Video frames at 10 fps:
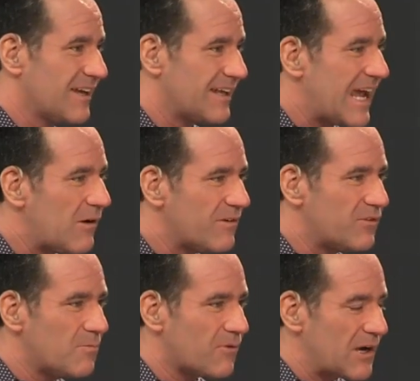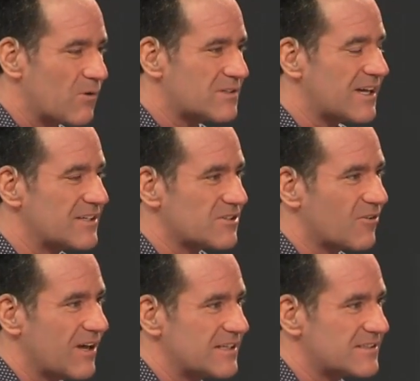And how have you prioritized
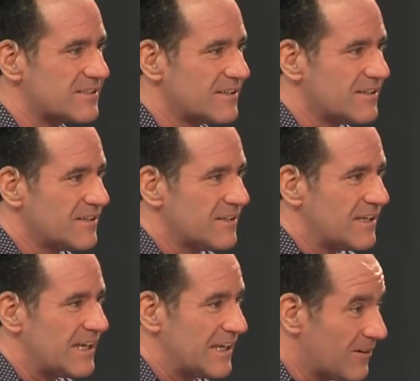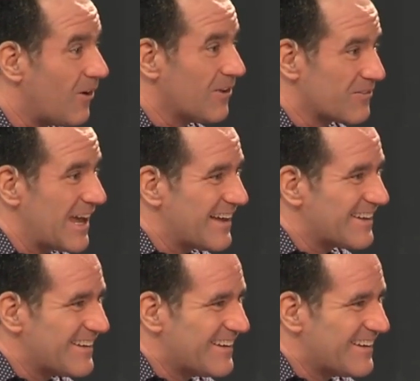Christ in all that?